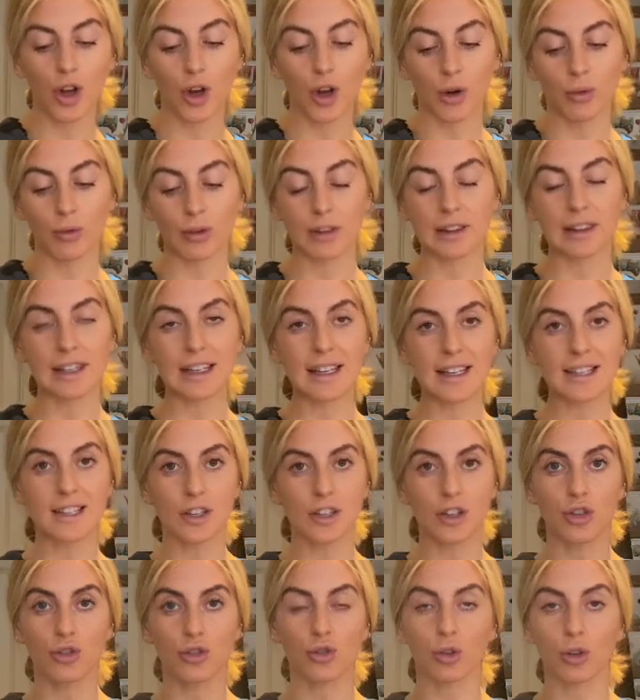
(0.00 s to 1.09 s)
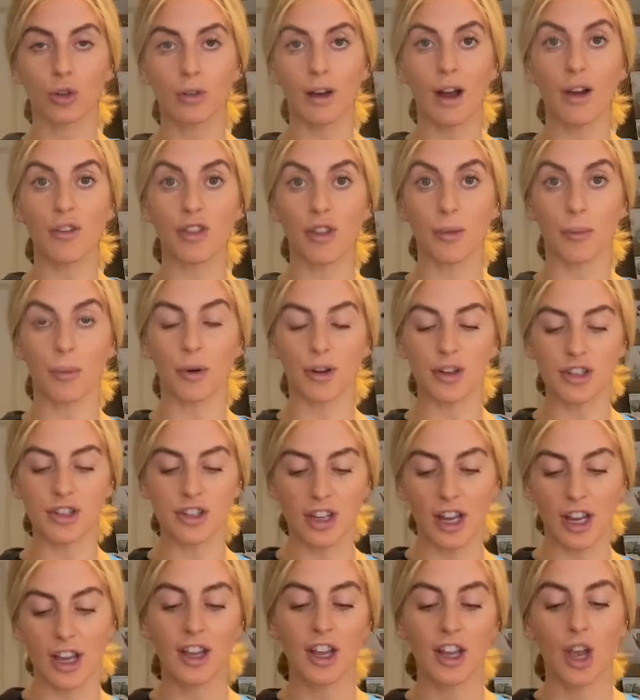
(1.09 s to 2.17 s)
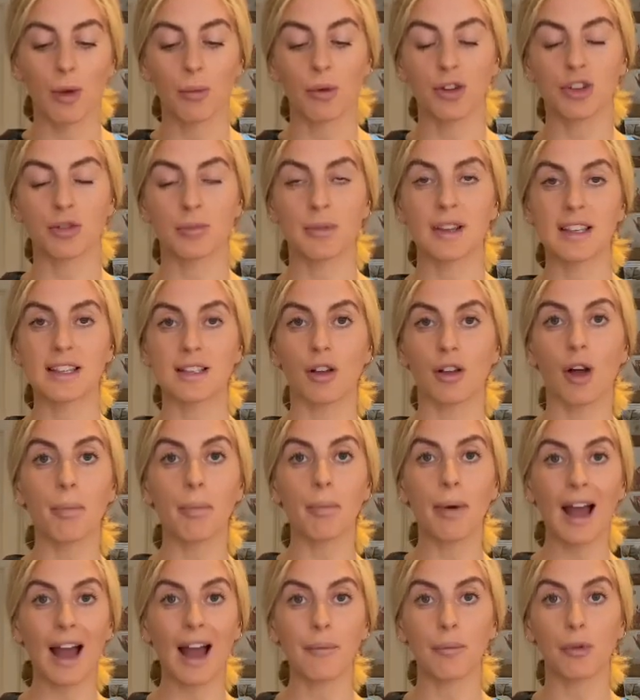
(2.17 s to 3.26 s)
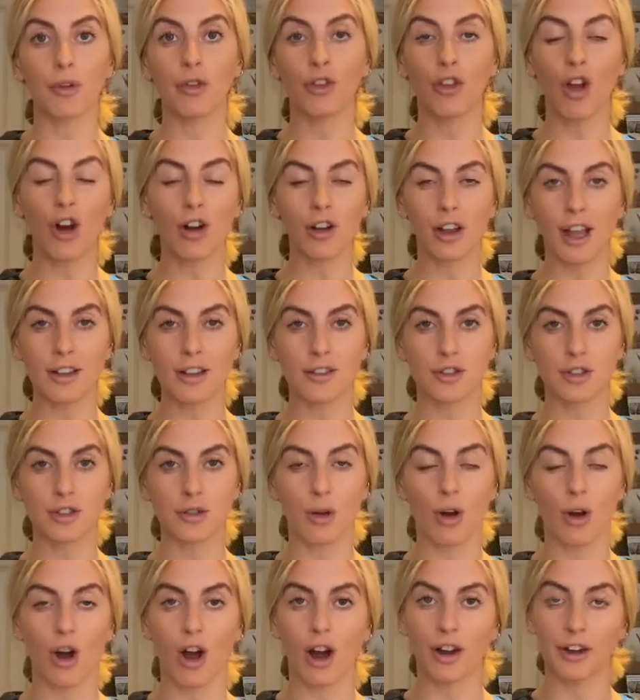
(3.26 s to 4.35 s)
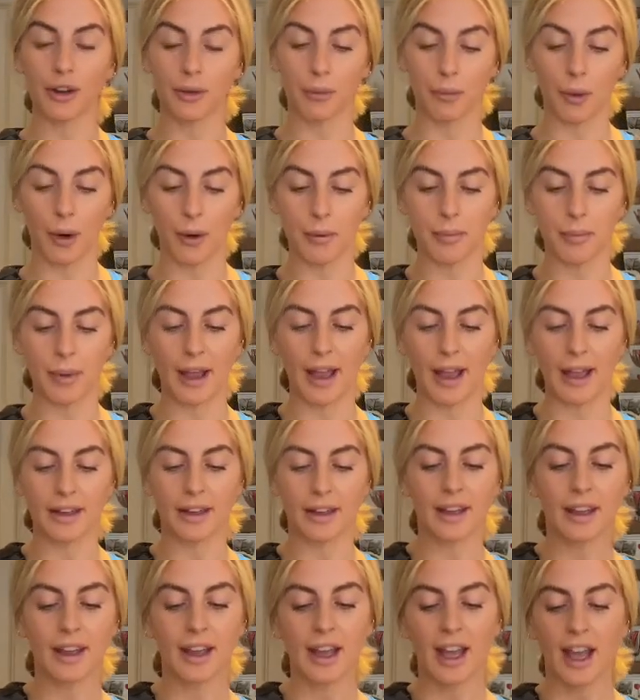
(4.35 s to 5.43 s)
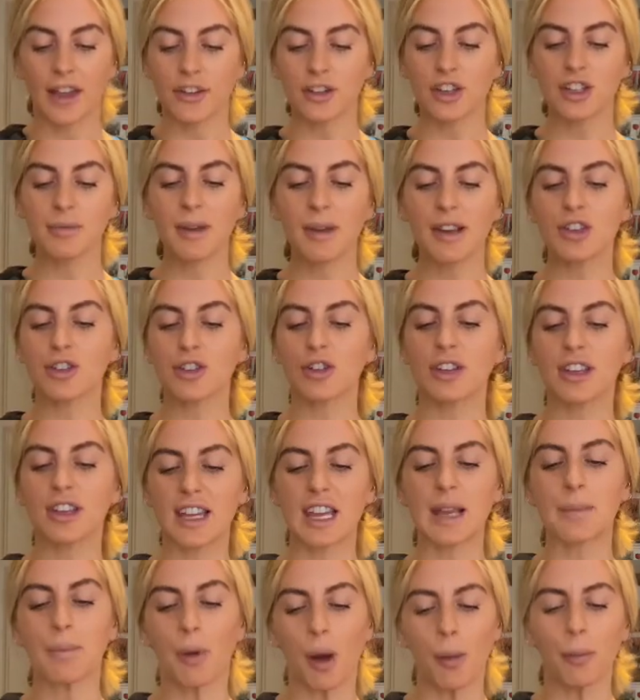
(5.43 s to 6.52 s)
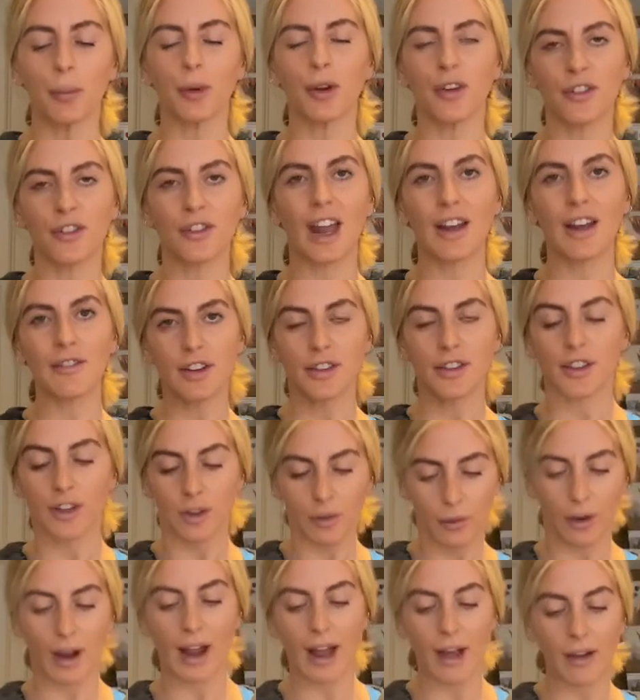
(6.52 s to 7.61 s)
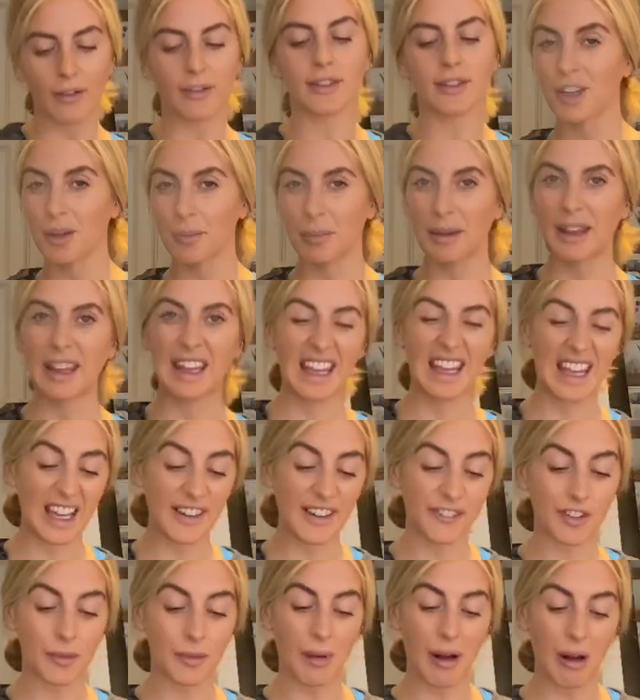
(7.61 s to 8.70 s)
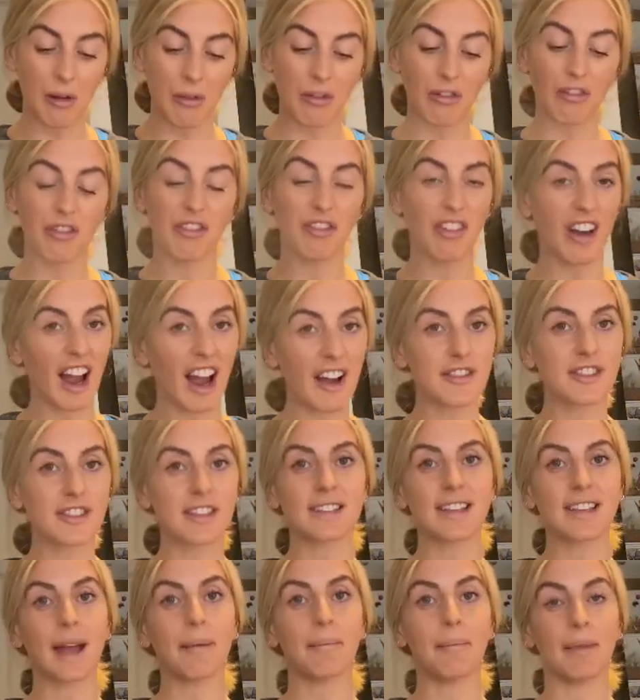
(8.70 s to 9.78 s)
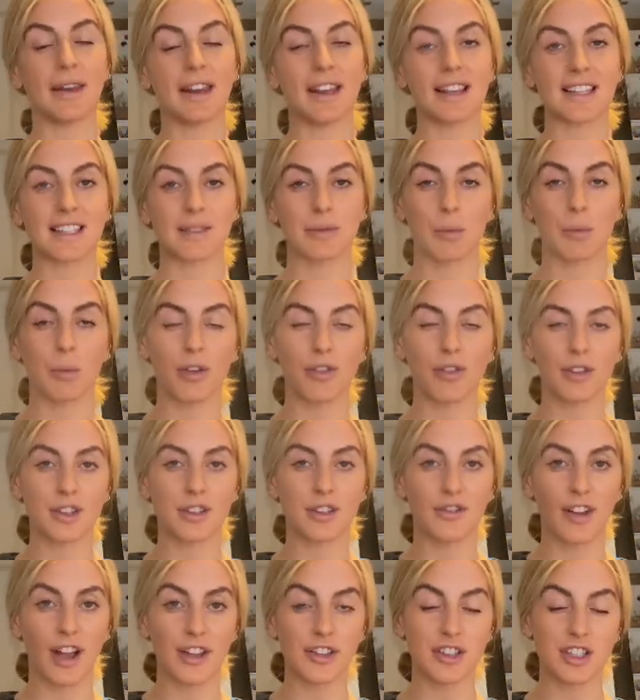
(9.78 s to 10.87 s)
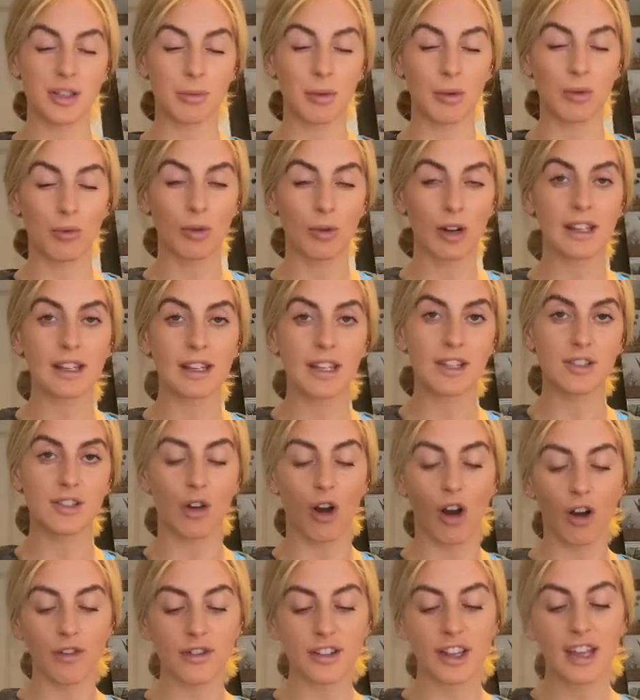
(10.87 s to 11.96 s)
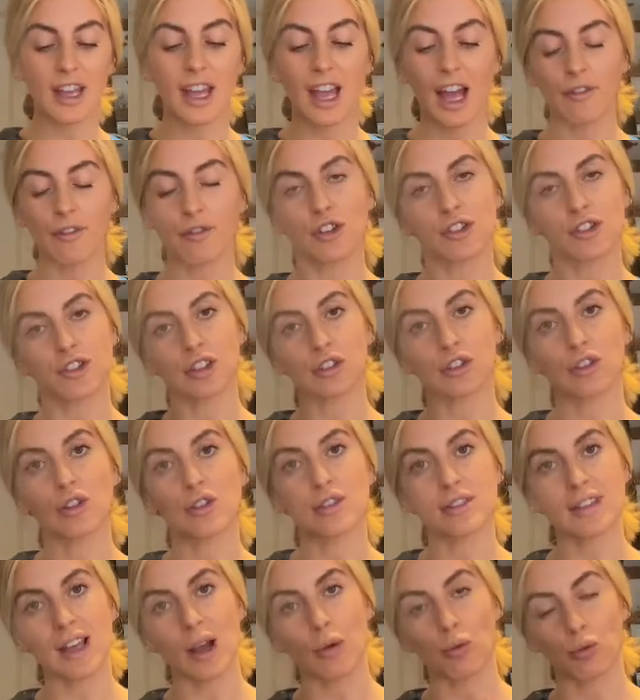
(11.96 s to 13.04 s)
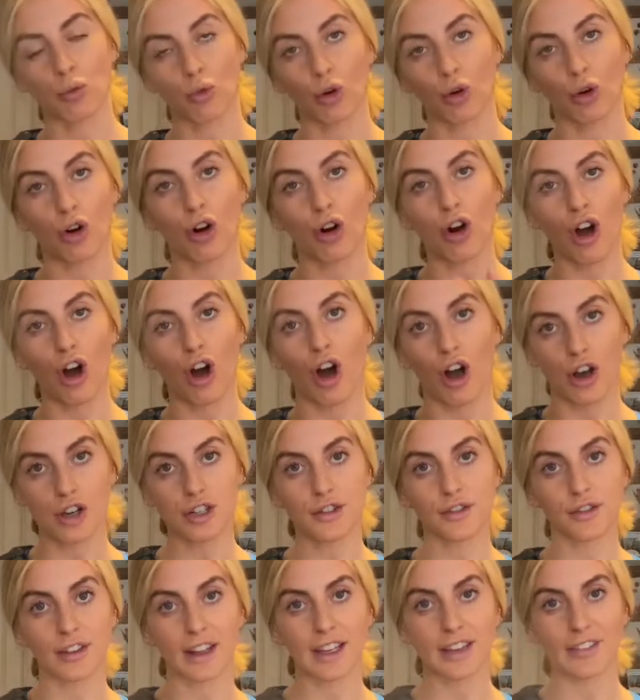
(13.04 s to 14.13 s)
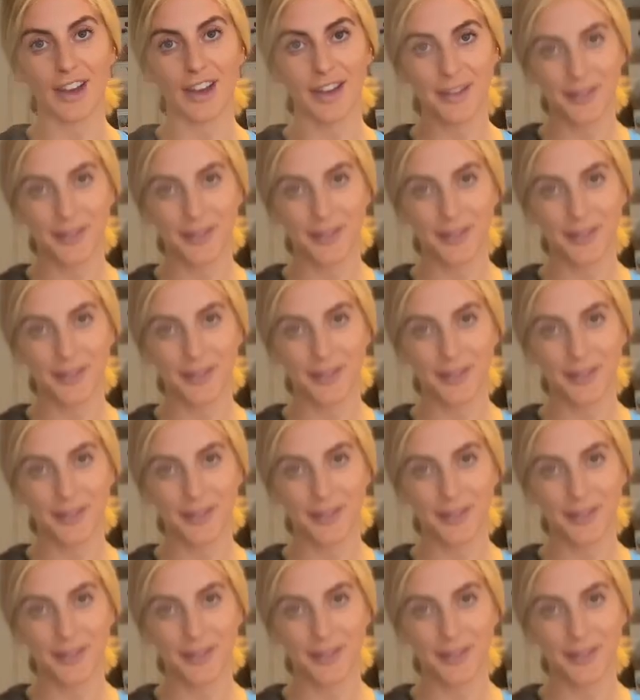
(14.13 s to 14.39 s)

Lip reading: release and draw out the moisture, which means our pan will not get too hot and it won't burn. Just make sure you keep on moving everything around. It'll be here for about 5 to 10 minutes. You want this veg to be really soft and for it to lose that raw, harsh flavour.